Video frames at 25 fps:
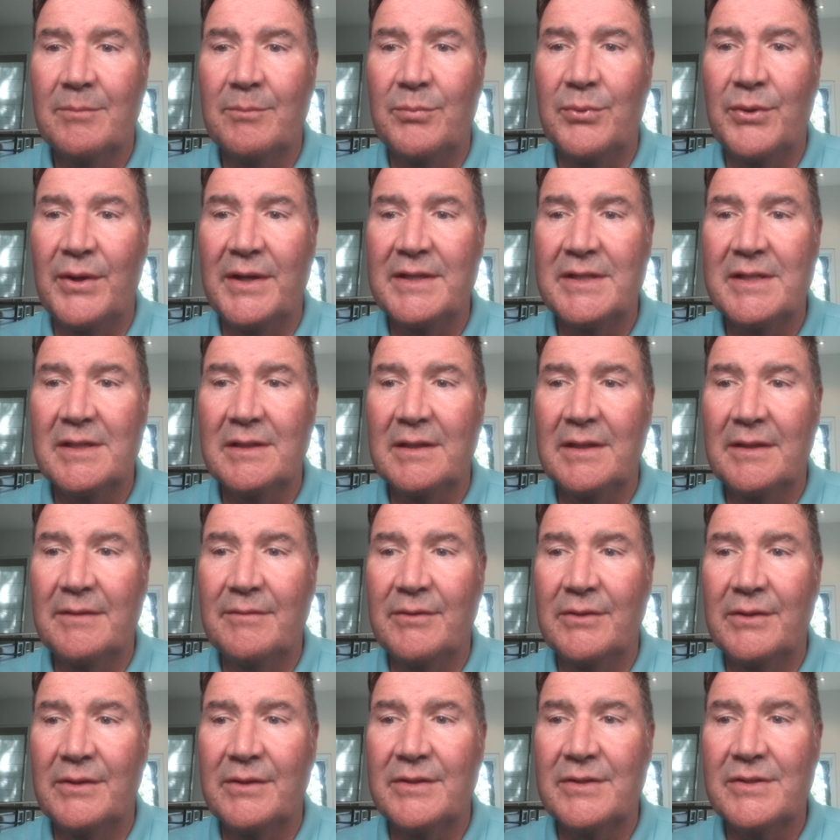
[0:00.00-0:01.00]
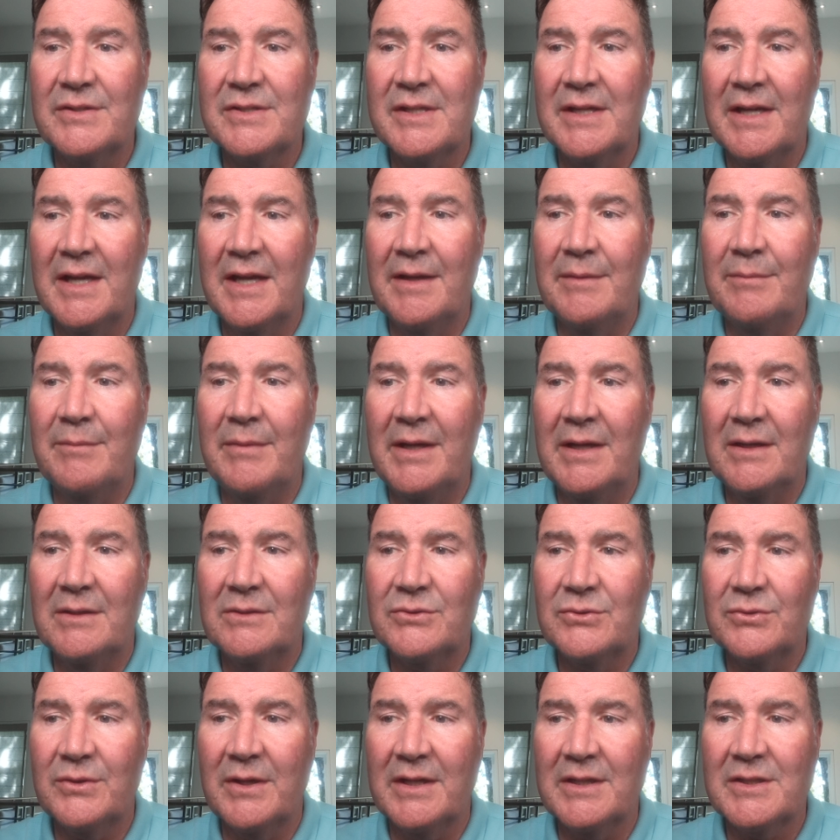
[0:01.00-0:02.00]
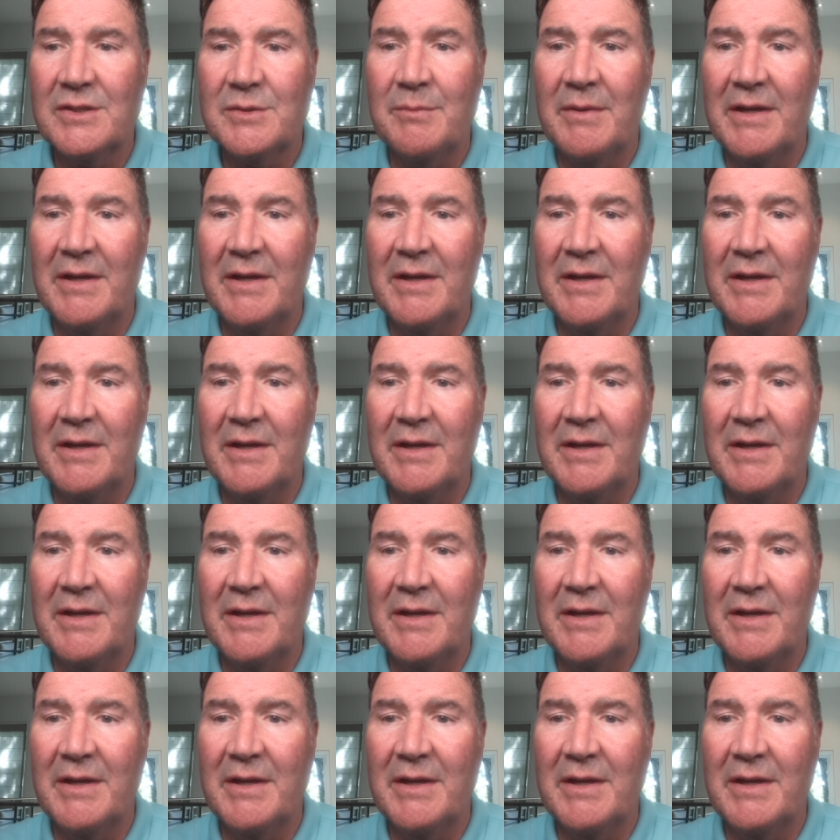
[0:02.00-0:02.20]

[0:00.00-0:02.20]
bread deliverers, and mail trucks